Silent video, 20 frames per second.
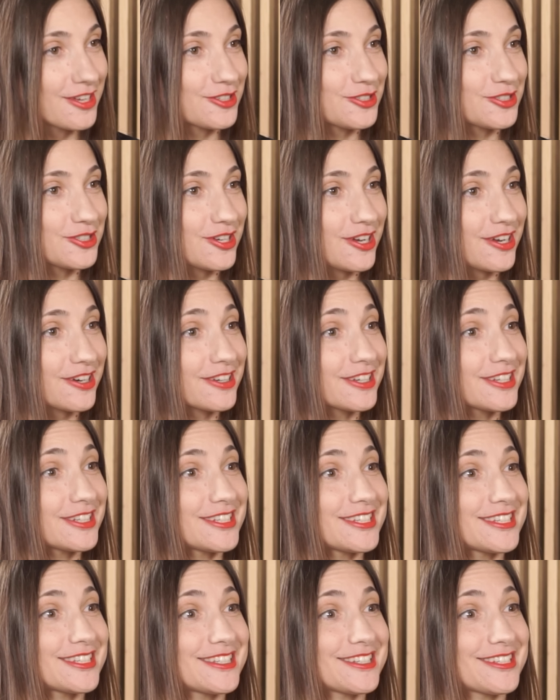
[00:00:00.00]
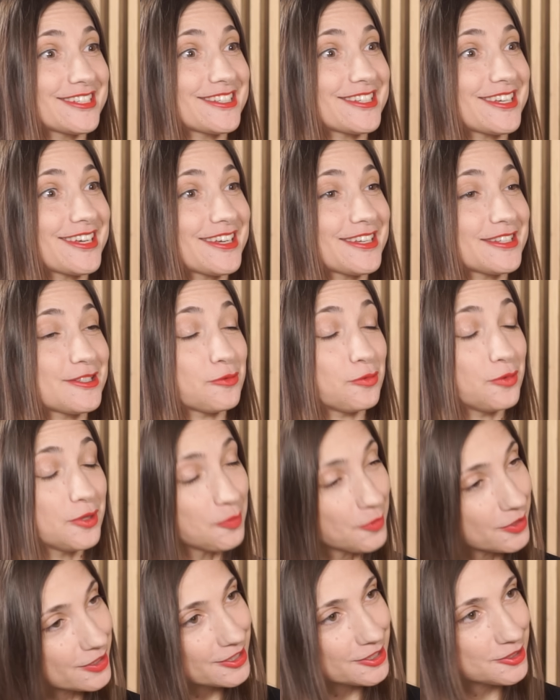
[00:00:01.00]
targeted at
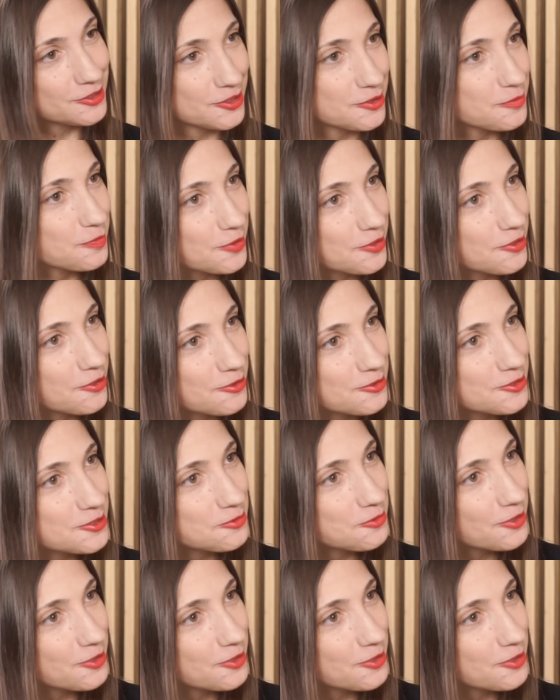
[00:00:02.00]
women entrepreneurs,